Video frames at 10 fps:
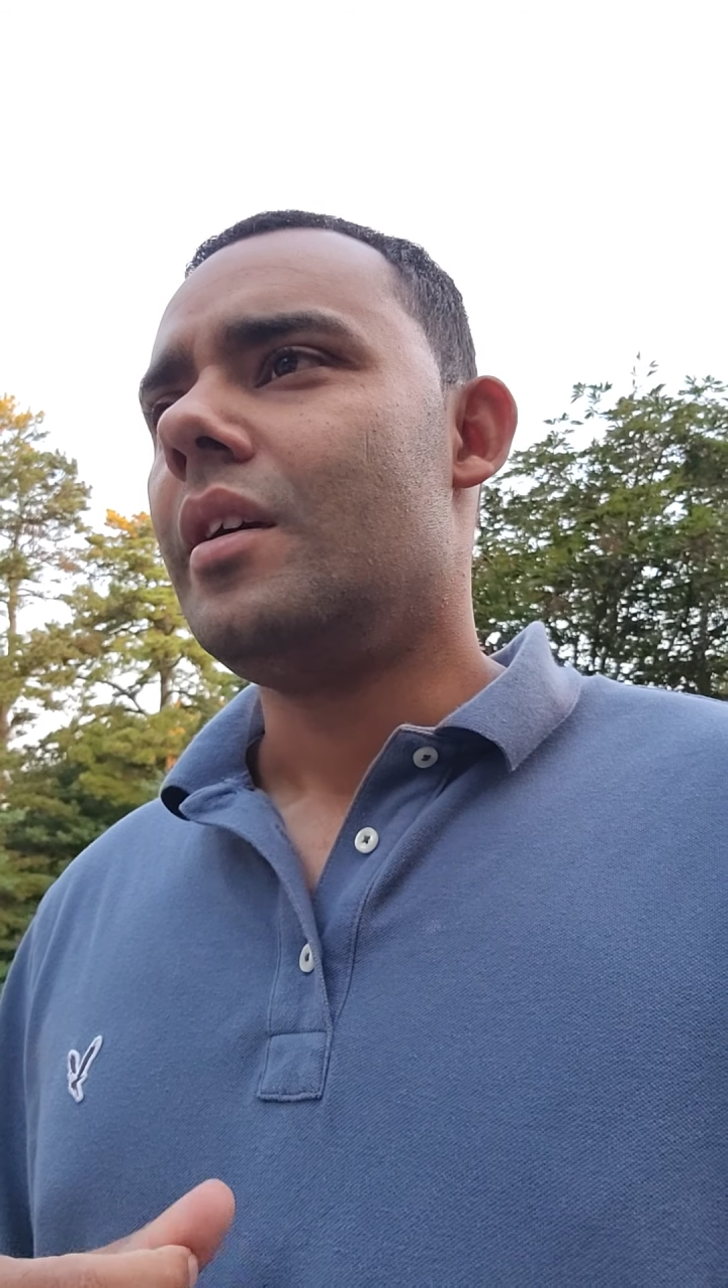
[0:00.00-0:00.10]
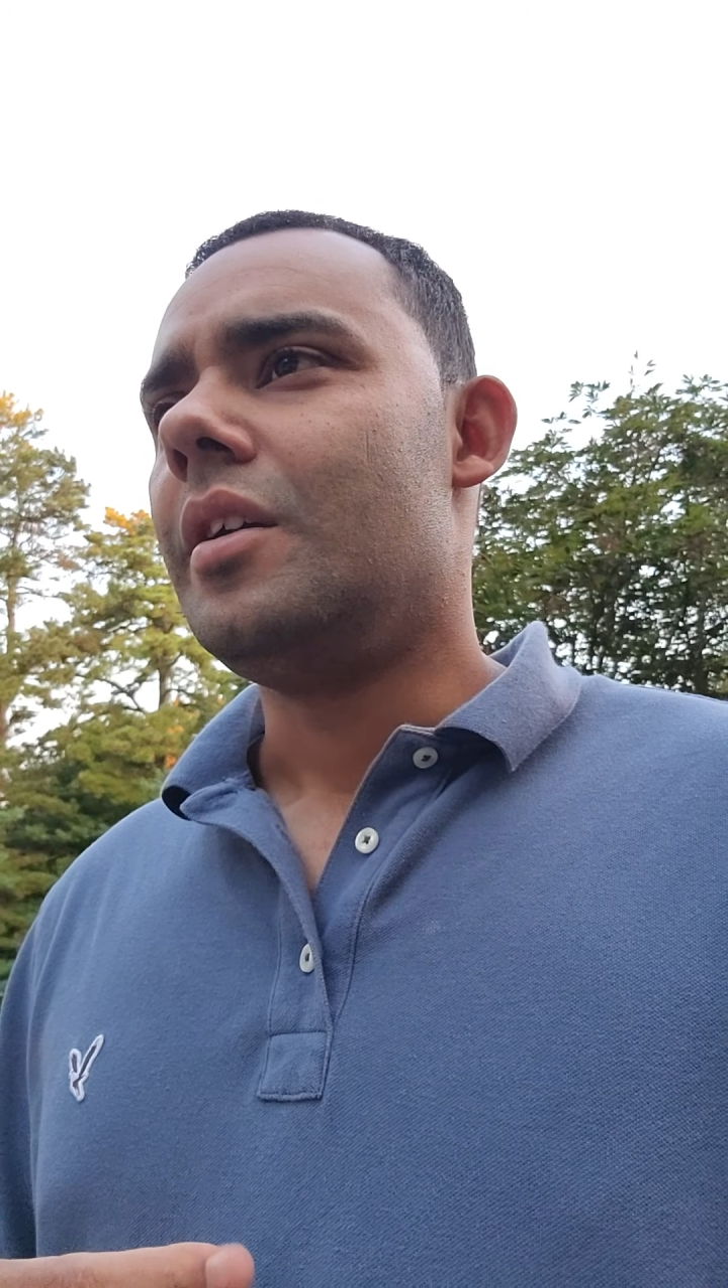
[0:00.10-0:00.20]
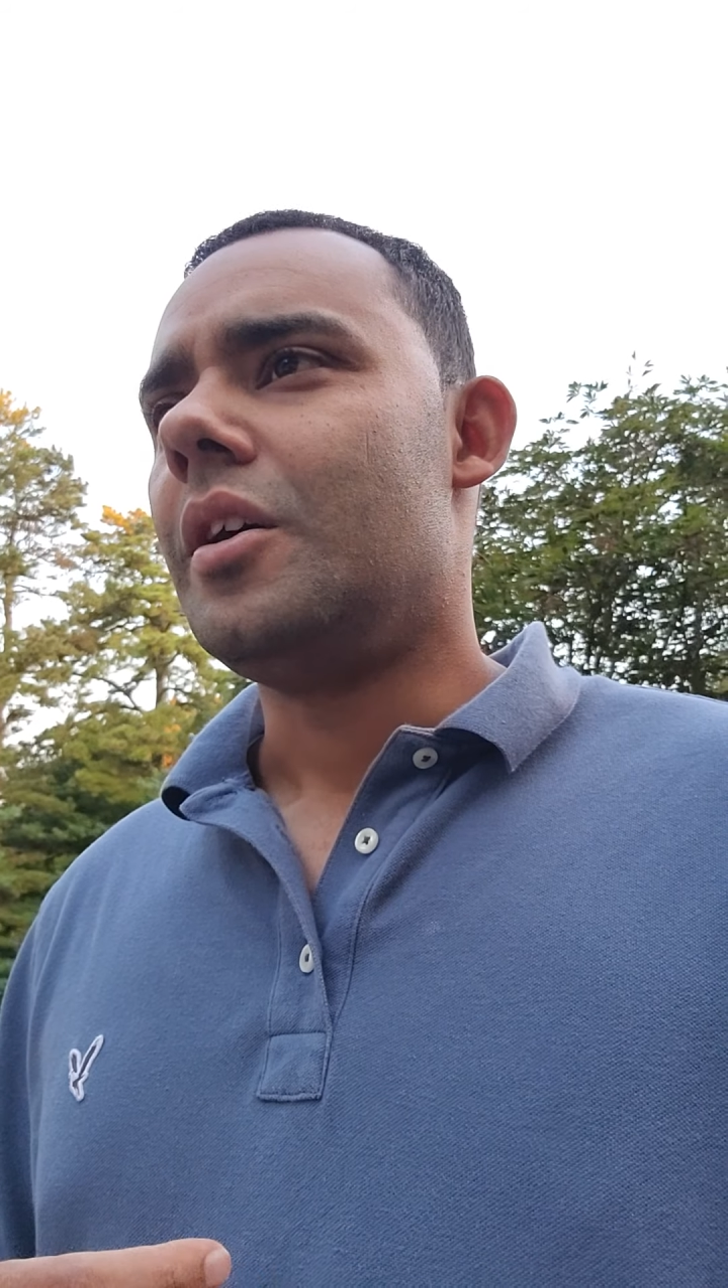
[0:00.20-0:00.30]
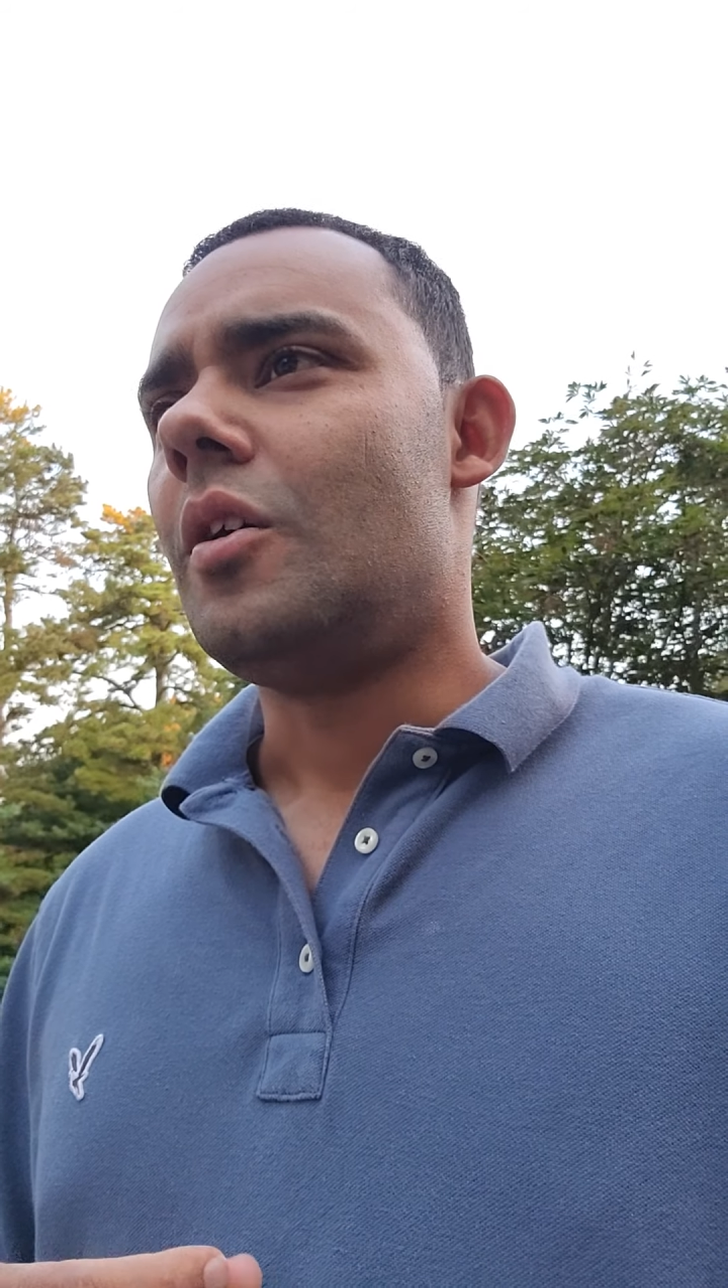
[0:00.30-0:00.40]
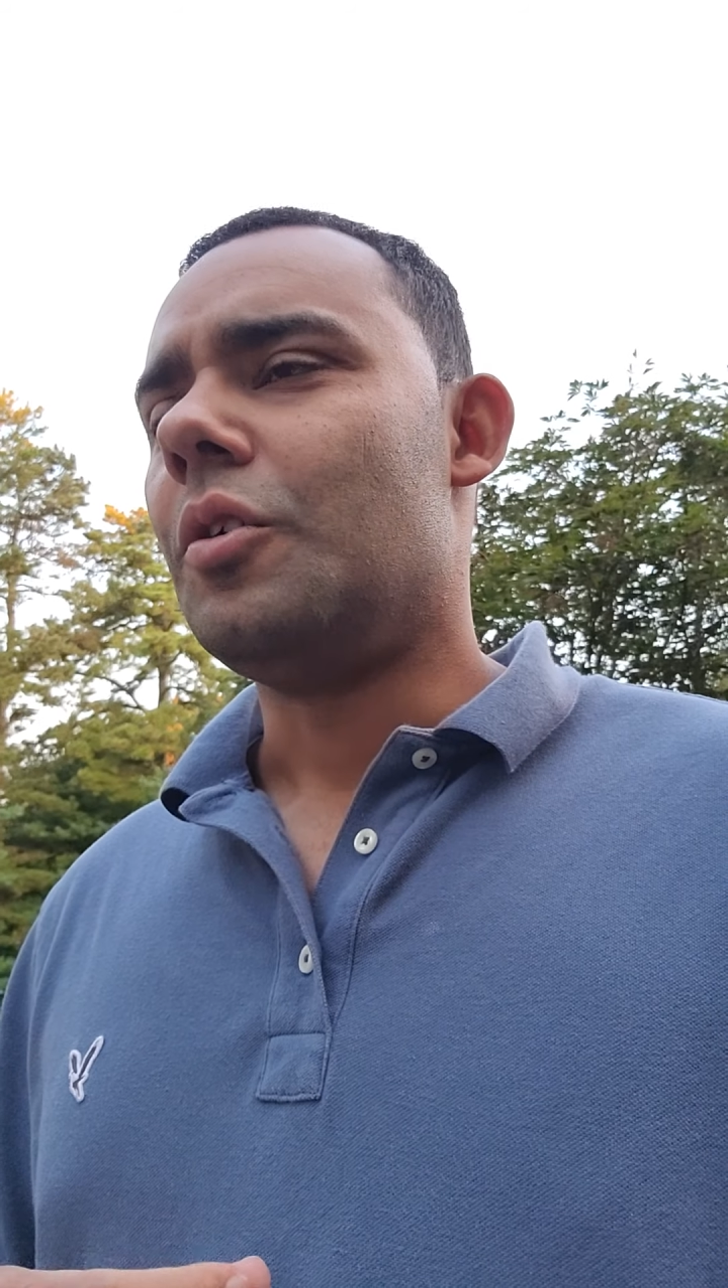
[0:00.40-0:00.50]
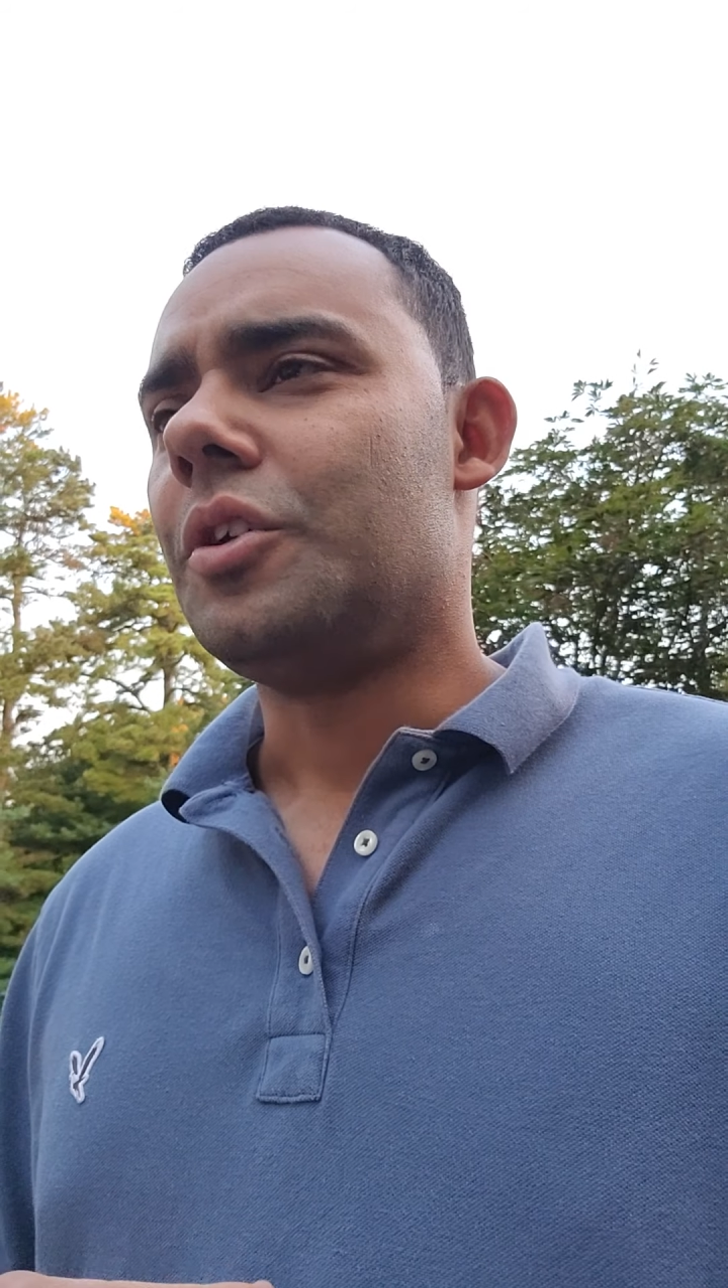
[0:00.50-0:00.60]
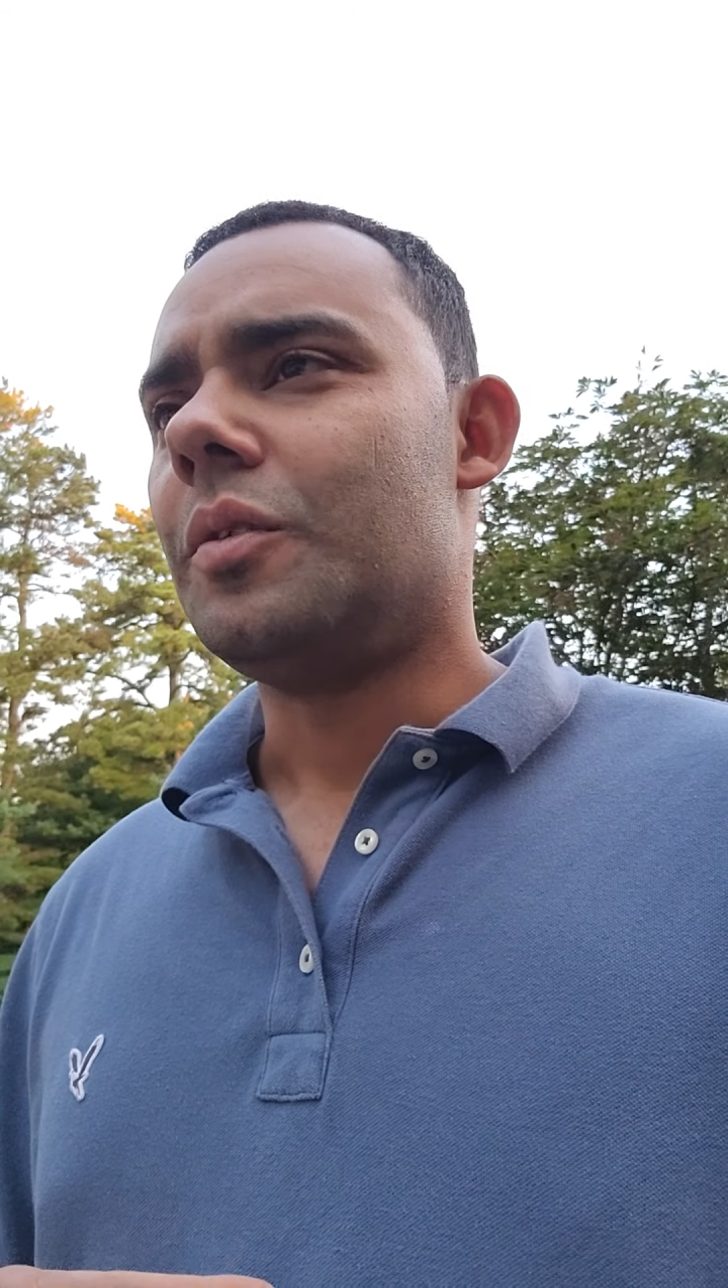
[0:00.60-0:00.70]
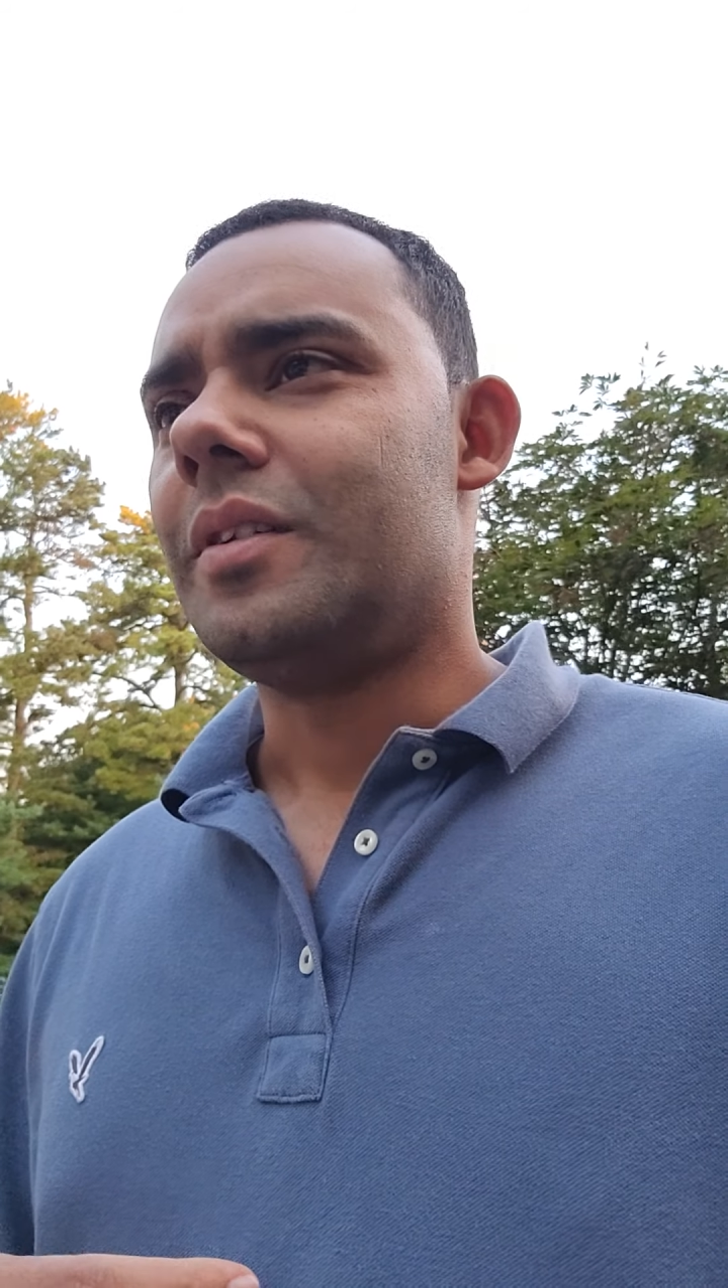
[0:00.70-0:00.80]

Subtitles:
although